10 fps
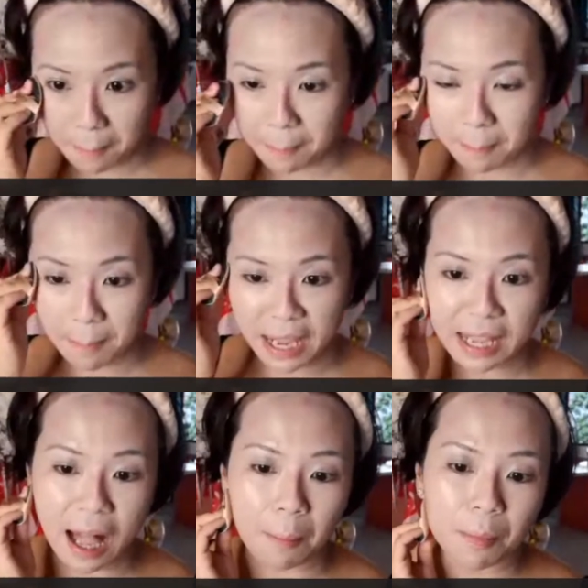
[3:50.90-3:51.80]

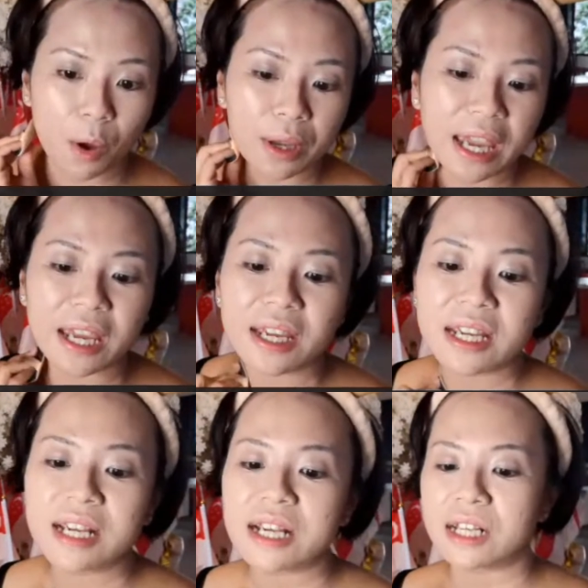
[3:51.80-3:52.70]
makeup. Okay,
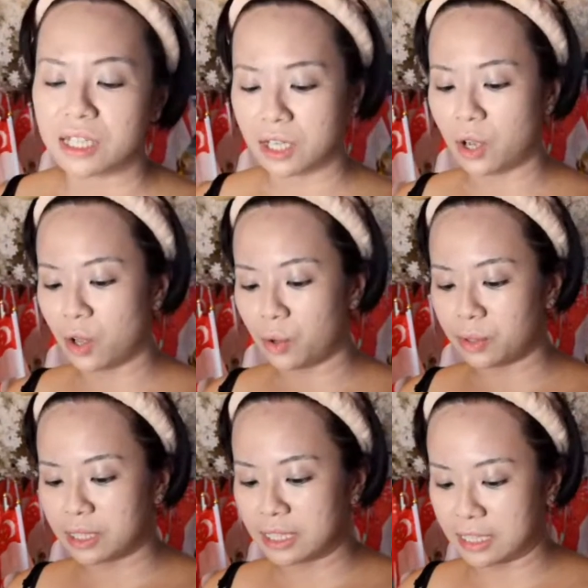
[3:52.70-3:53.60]

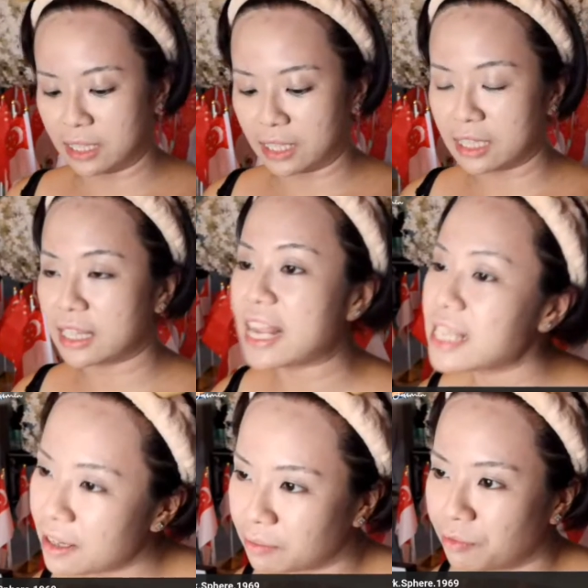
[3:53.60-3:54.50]
so that's
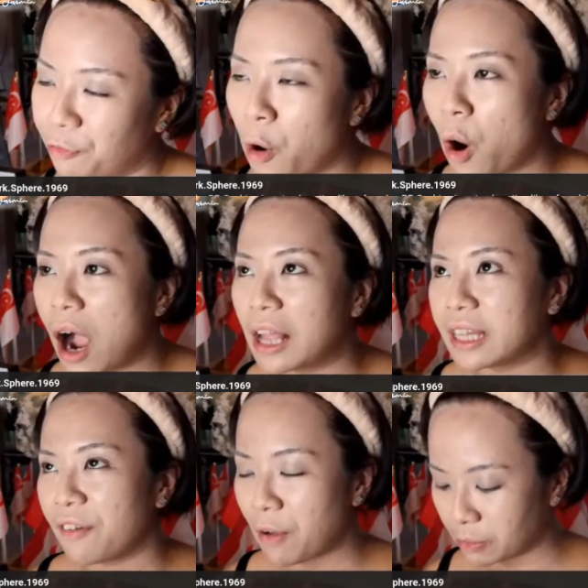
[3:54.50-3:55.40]
it for
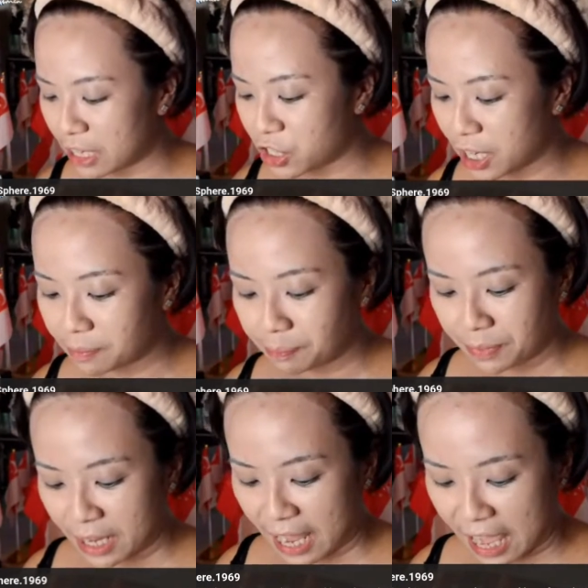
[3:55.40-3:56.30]
the foundation.
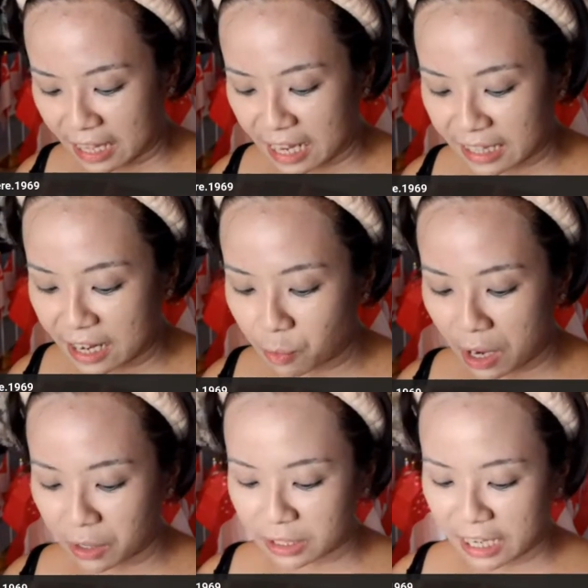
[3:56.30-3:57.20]
And I think
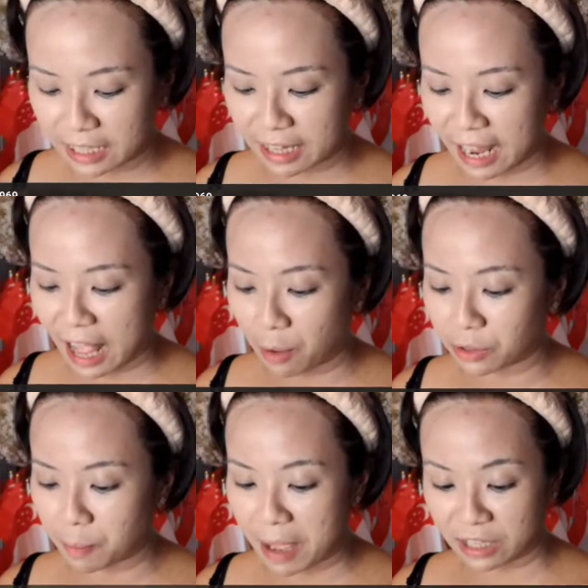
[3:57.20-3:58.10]
one good thing that I want
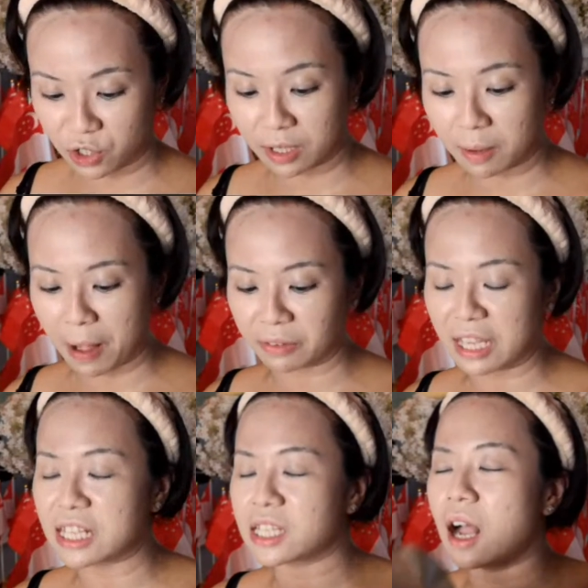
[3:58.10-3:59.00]
to mention about
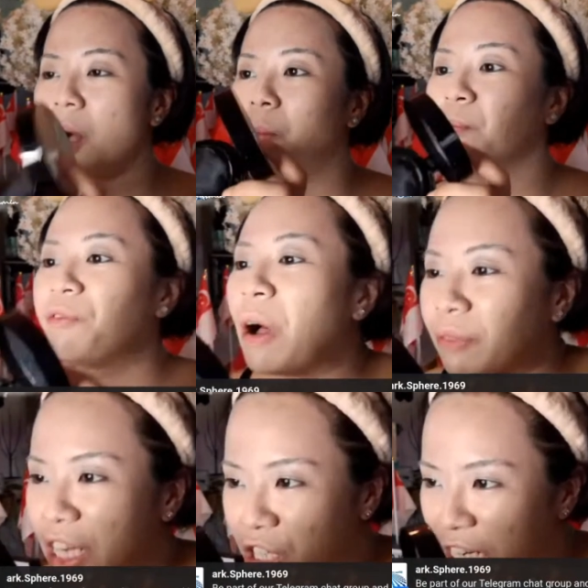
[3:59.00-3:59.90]
this
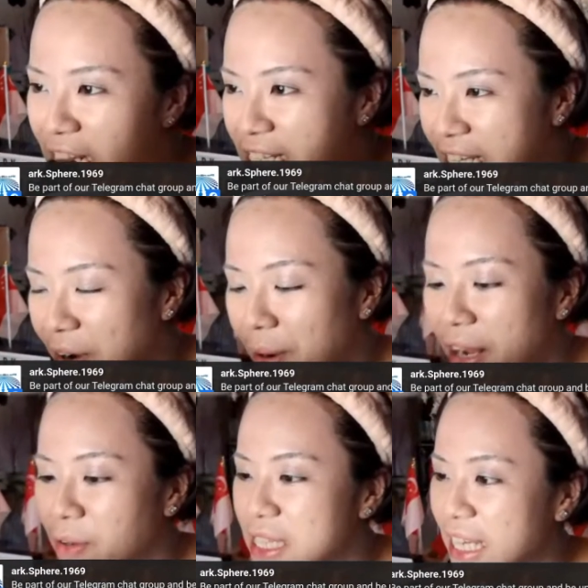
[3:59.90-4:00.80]
foundation is that, right,
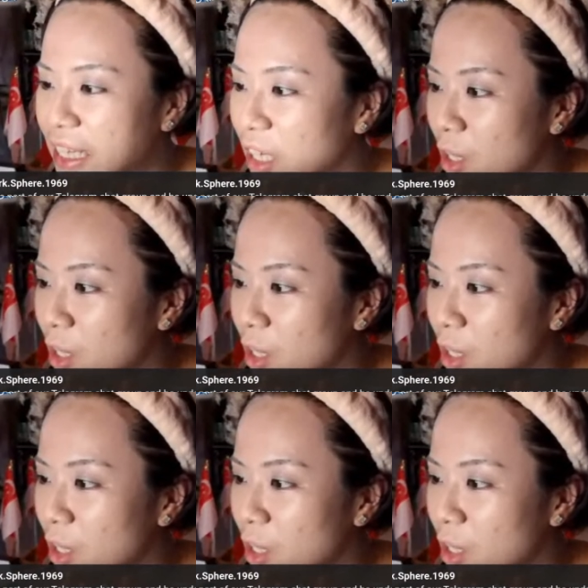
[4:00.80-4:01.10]
you see the